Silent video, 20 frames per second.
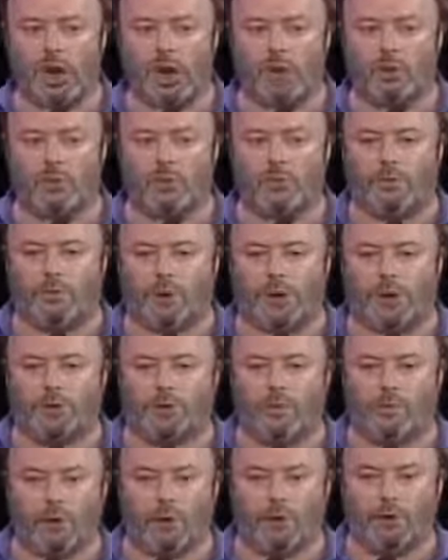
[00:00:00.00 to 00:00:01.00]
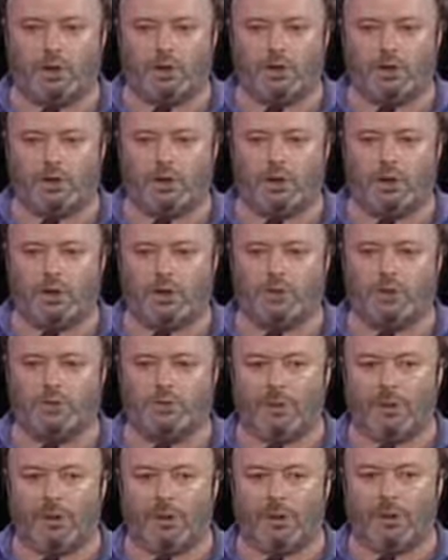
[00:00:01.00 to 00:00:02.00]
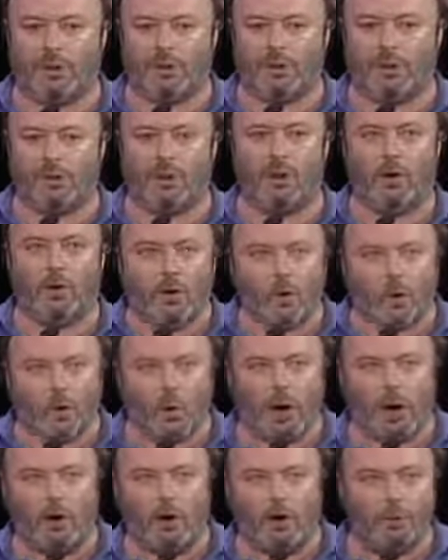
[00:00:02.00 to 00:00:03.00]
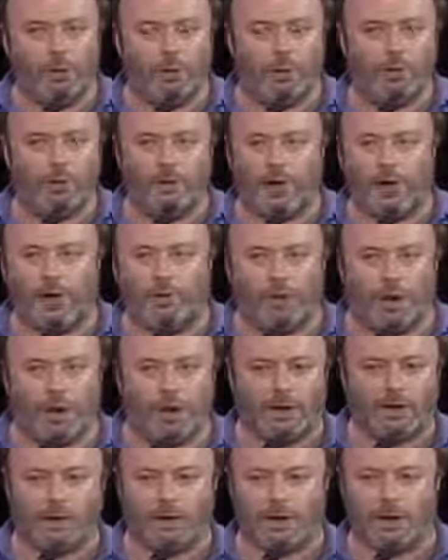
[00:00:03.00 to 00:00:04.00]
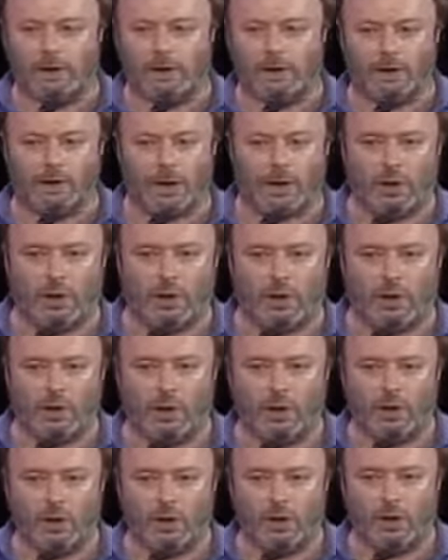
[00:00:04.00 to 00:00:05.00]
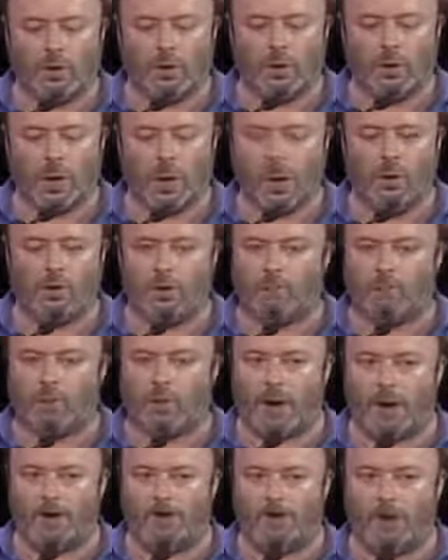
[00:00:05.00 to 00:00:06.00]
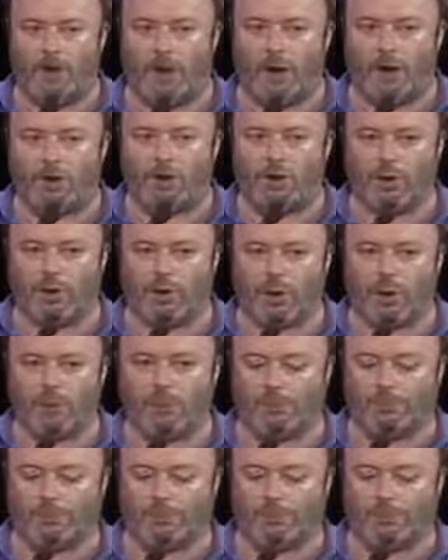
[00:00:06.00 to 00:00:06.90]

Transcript: would advise you not to jeer these men and women while you're being televised, ladies and gentlemen. I would advise you not to do it.